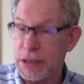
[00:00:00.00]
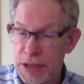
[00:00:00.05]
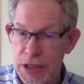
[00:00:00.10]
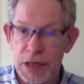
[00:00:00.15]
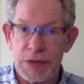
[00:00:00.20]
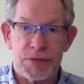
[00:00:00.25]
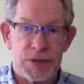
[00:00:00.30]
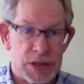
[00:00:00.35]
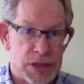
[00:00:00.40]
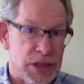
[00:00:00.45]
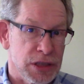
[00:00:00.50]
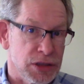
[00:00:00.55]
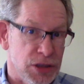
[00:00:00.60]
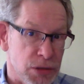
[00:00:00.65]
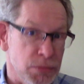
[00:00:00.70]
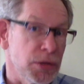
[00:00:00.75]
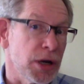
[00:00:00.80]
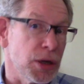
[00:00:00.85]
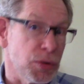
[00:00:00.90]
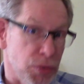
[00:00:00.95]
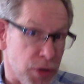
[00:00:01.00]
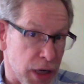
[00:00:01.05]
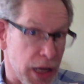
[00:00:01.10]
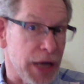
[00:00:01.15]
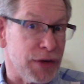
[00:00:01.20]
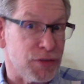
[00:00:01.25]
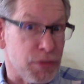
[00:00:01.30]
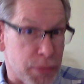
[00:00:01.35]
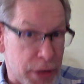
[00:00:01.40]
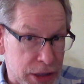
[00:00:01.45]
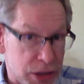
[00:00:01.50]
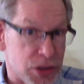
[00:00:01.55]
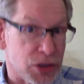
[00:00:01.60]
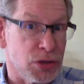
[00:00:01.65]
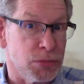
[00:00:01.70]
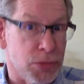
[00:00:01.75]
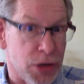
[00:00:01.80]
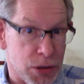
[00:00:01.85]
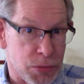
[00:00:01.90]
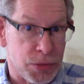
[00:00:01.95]
Jennifer says you might want to have a
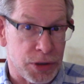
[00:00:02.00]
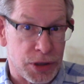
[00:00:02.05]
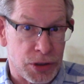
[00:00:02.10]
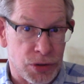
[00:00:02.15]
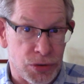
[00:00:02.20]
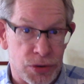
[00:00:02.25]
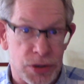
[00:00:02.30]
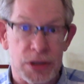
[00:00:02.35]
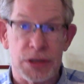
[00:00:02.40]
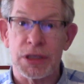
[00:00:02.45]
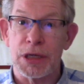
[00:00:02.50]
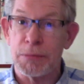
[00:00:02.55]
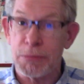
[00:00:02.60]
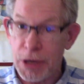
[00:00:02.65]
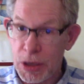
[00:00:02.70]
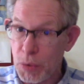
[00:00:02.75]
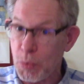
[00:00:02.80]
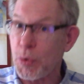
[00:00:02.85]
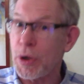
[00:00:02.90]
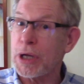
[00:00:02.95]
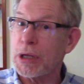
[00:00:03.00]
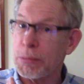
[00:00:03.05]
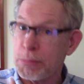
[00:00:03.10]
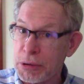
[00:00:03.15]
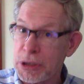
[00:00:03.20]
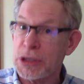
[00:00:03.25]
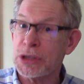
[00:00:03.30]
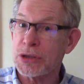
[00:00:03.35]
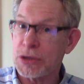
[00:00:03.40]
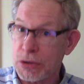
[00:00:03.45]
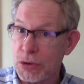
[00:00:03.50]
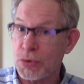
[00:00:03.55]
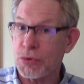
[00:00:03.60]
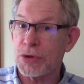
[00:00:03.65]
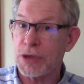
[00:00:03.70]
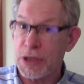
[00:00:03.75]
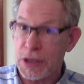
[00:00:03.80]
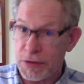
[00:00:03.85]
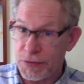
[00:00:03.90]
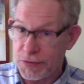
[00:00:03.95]
metronome on while you're doing this, and it might well be slower
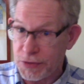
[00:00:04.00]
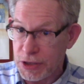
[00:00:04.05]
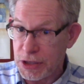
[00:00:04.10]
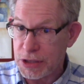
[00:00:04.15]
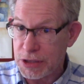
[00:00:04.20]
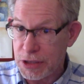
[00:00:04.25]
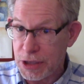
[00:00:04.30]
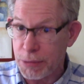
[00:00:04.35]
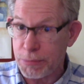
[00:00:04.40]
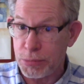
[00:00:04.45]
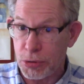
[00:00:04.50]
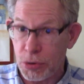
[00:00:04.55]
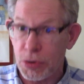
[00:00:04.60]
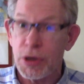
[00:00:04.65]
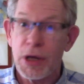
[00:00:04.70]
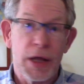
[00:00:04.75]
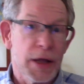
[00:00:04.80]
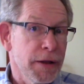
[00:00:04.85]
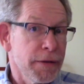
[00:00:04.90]
than the finished tempo.